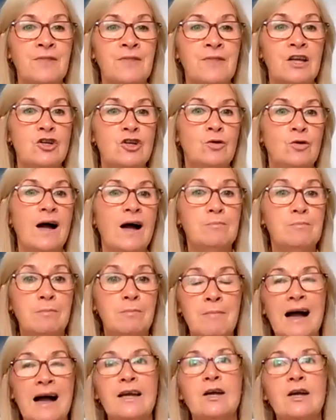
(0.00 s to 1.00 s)
you know,
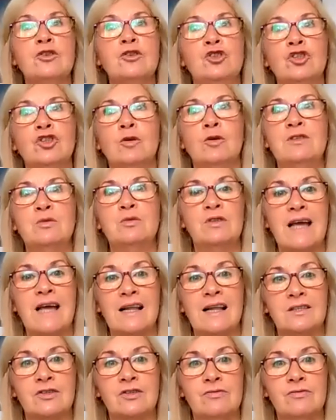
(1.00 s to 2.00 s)
my other job is with
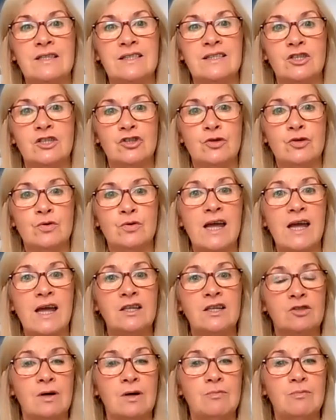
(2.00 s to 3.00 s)
Cancer Research UK.
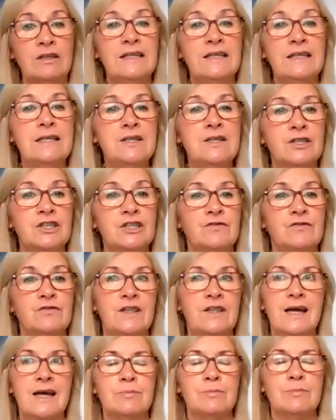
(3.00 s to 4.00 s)
So I'm the lead nurse for
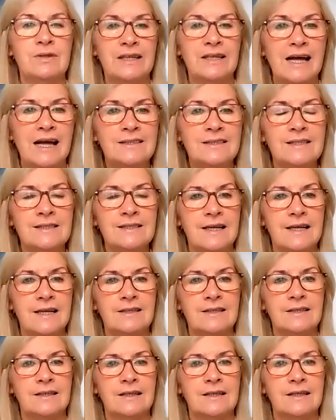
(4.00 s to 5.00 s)
the Edinburgh Cancer
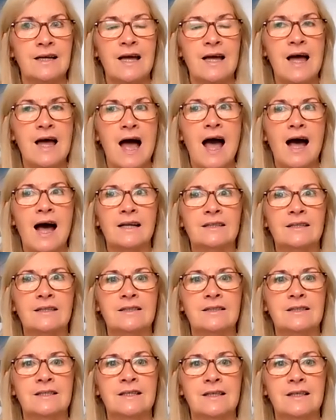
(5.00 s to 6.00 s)
Centre.
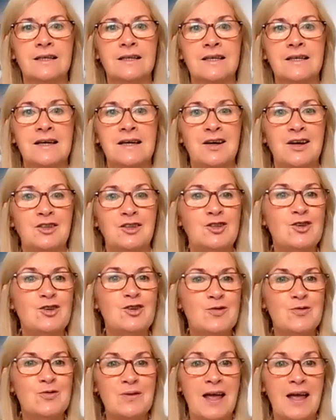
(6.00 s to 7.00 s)
And, you
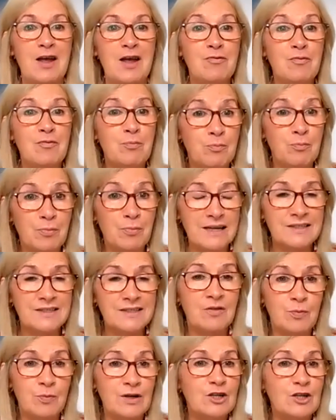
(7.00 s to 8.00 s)
know, if
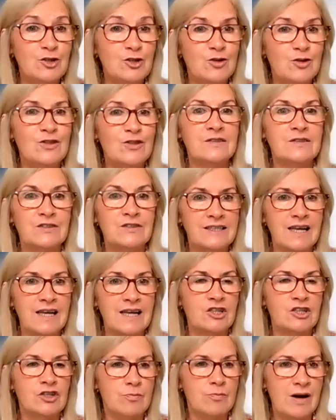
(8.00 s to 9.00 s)
we can do this for
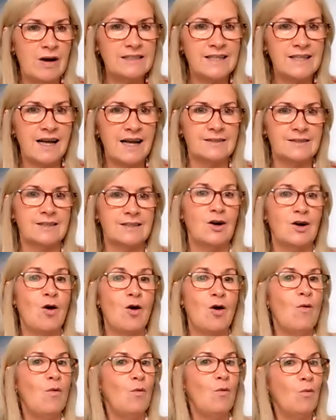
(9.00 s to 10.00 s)
secondary breast cancer,
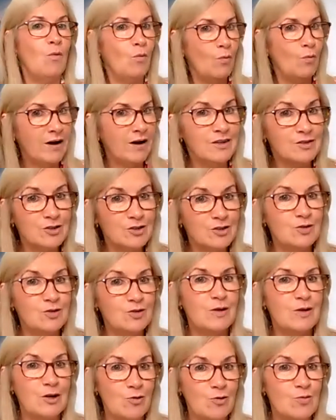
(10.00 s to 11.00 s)
where else could we
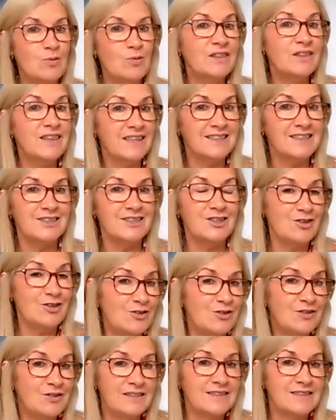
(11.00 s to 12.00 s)
go with this? You
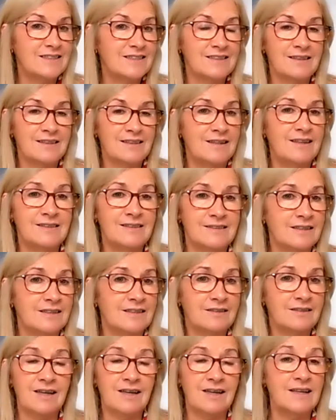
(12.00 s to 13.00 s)

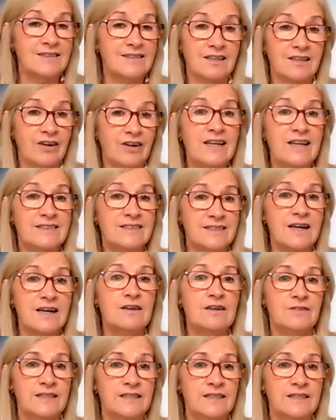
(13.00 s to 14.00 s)
it's a great
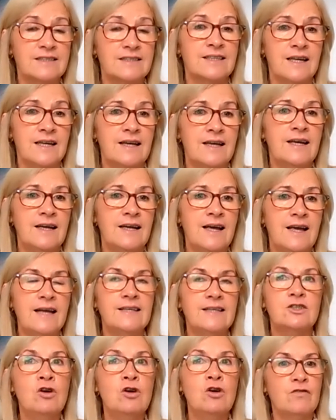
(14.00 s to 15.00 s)
service. And
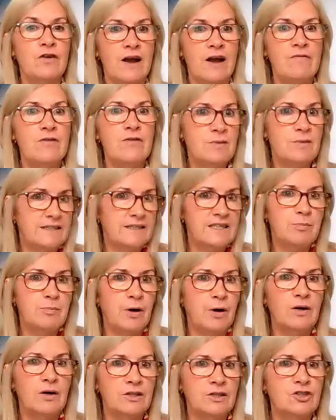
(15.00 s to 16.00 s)
it's not for everybody,
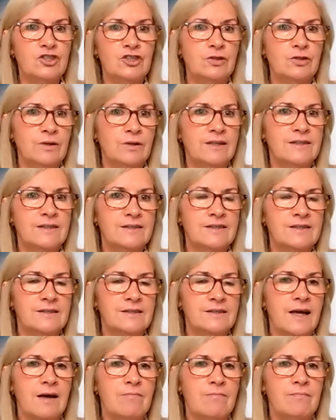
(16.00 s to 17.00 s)
but you know, it's
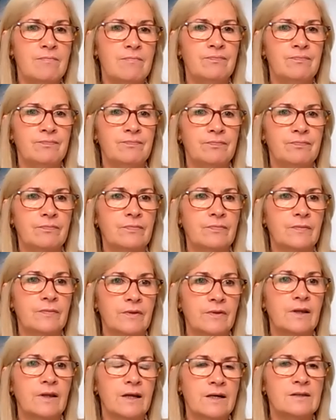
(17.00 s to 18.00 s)

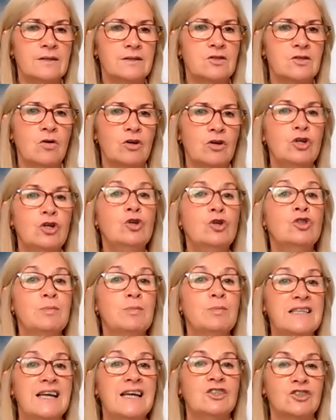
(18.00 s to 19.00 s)
got huge
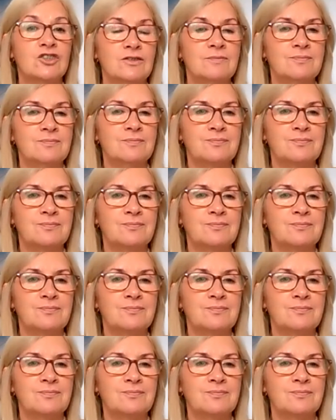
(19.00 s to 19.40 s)
potential.